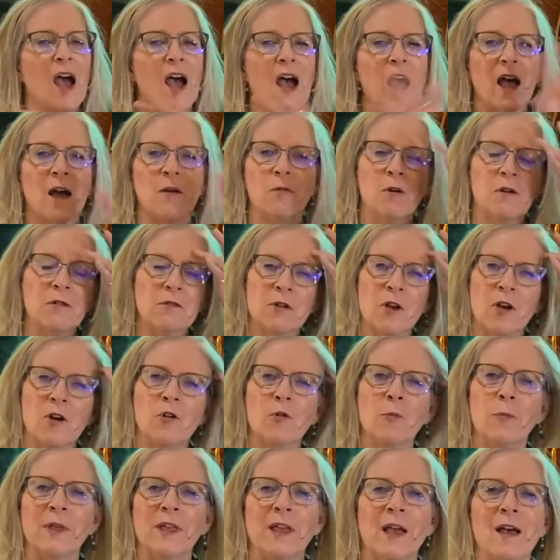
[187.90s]
I won't go
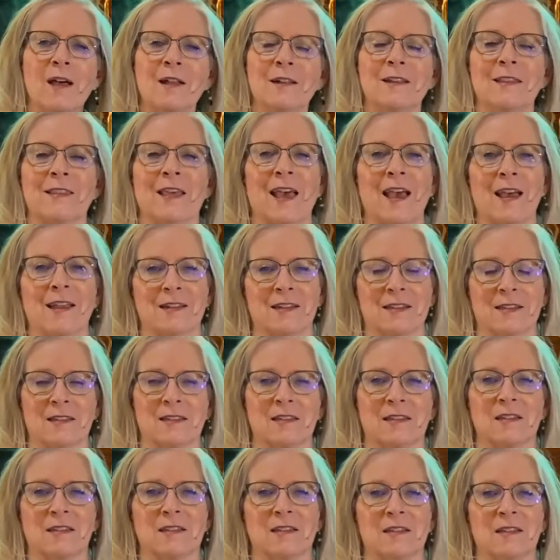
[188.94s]
beyond that.
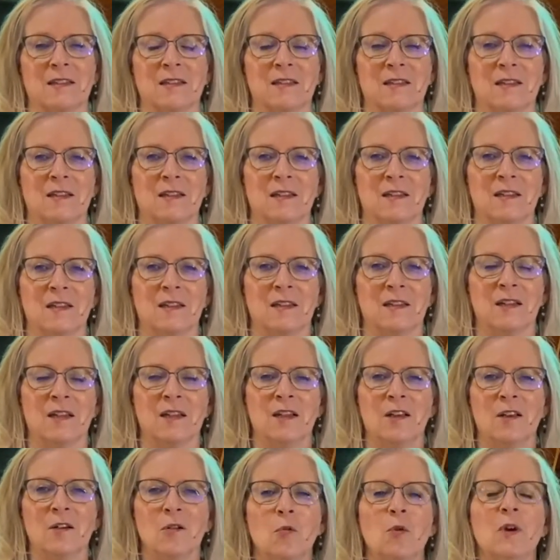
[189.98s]

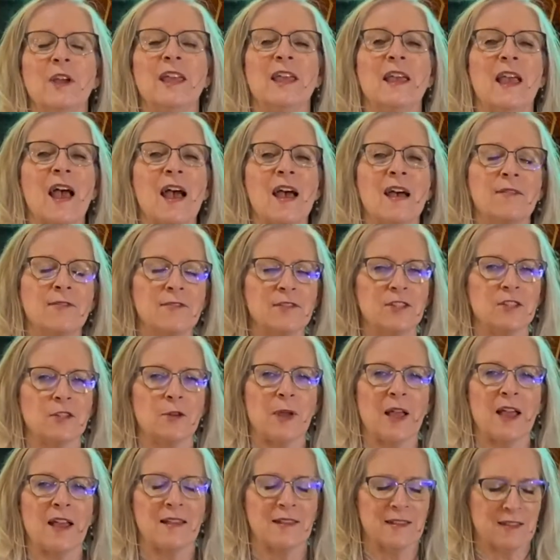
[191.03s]
We have to,
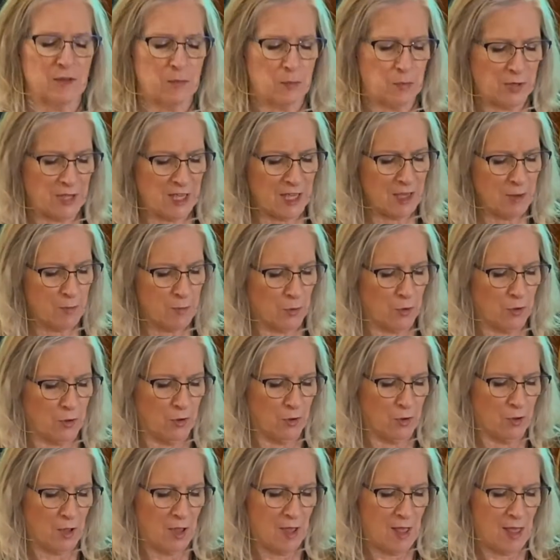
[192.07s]
as a
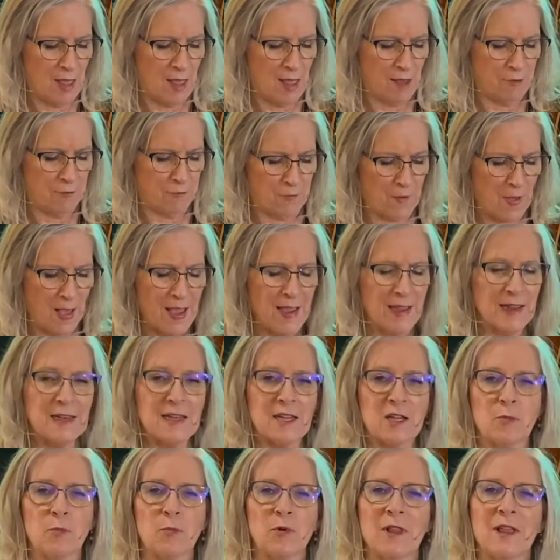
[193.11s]
people, find
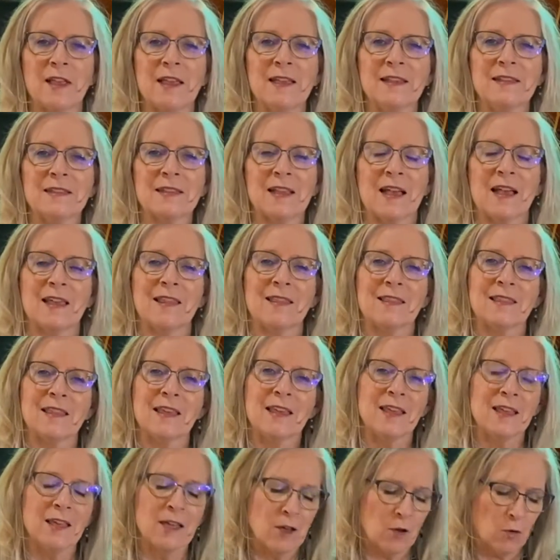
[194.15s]
a place, I
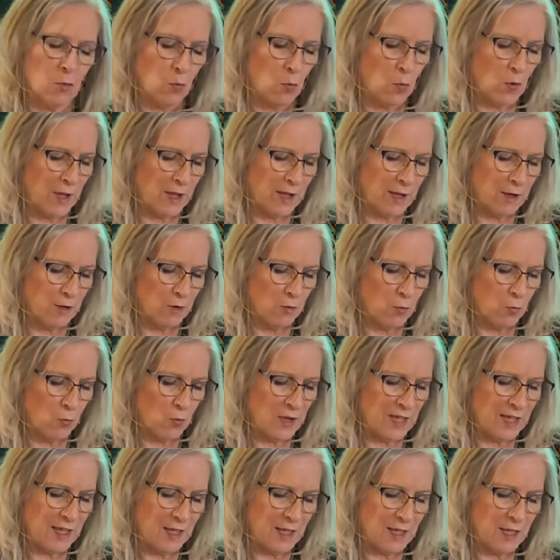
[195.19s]
think, where
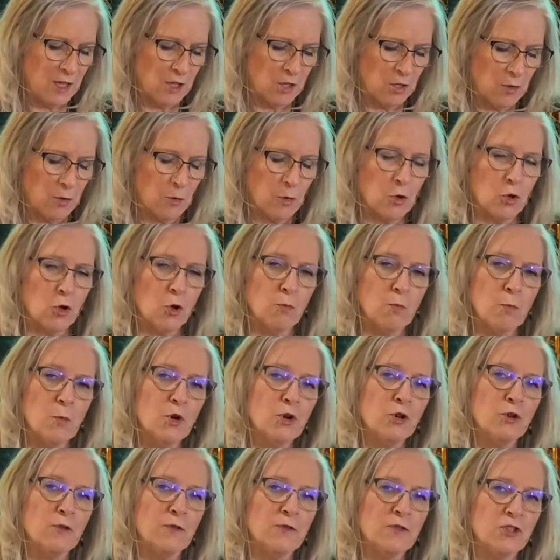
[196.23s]
we
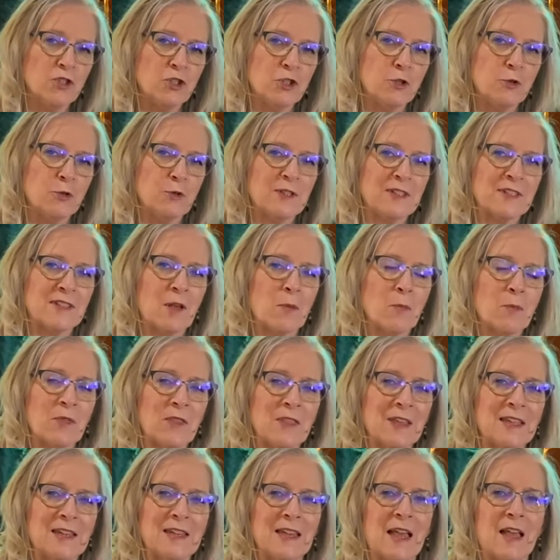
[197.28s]
move to
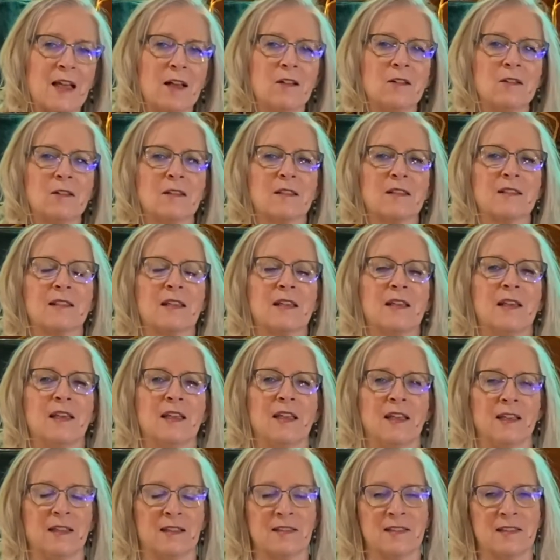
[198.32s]
something else
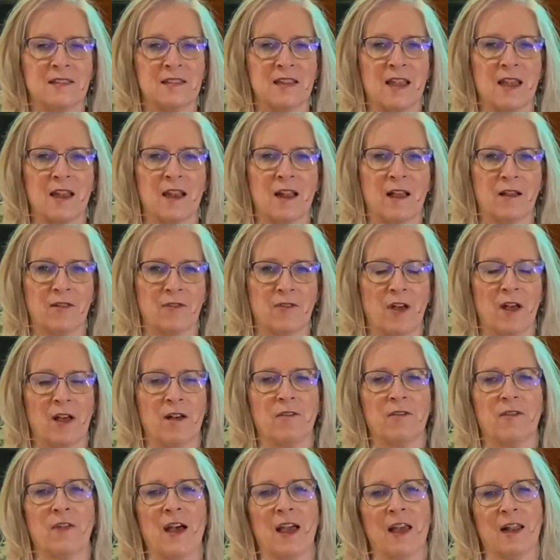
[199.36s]
instead of a
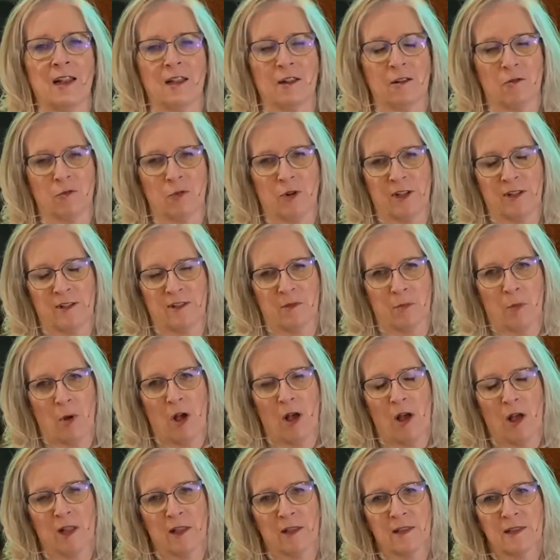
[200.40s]
violent
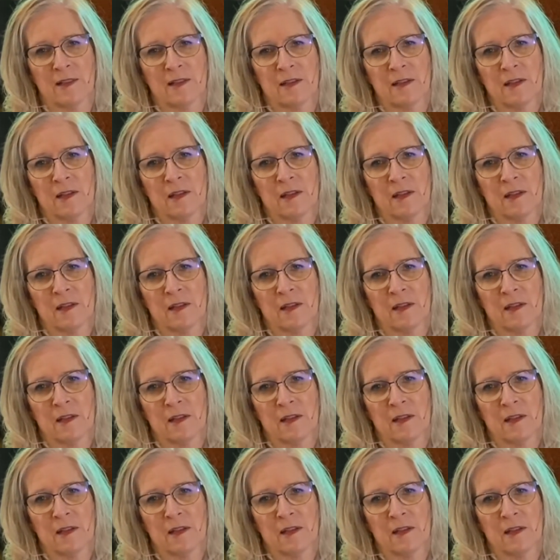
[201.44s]
response.